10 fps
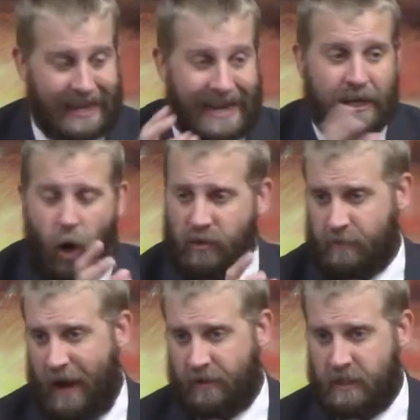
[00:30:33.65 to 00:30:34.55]
he knows
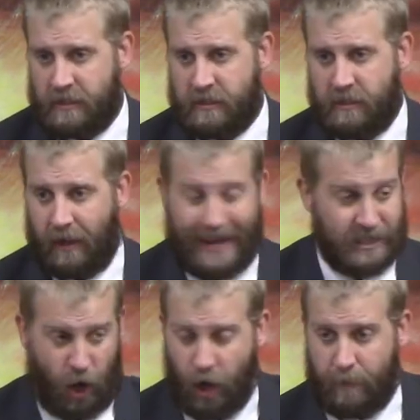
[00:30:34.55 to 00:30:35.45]
about this.
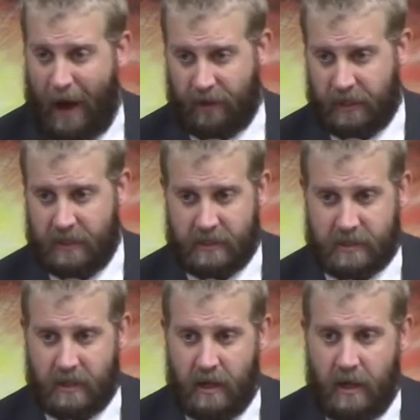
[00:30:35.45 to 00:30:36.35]
He's heard about this.